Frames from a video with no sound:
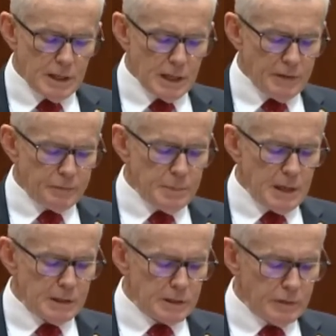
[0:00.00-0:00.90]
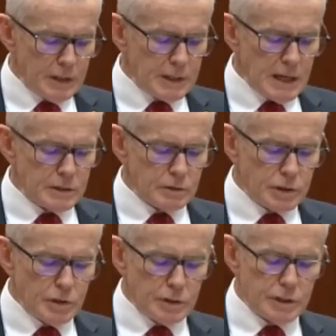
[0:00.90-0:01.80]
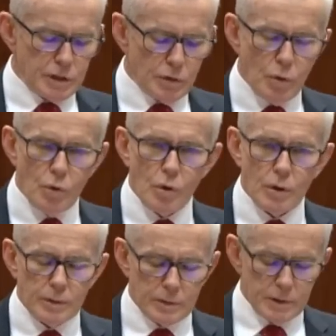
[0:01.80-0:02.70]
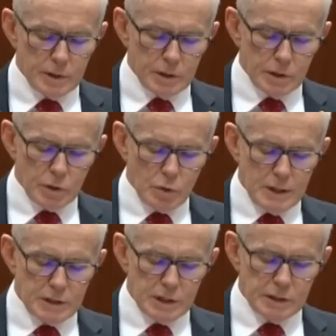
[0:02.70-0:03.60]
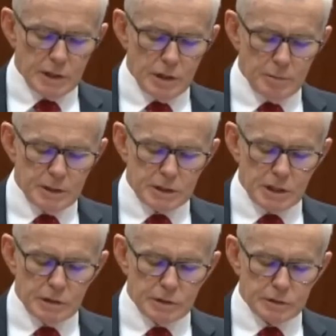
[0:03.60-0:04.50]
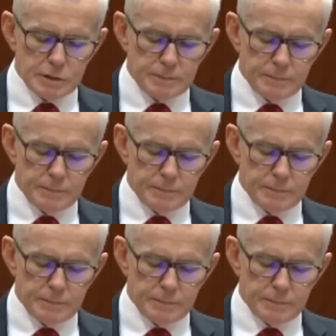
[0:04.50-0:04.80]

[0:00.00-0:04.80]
left millions of international tourists in awe, questioning the human skills,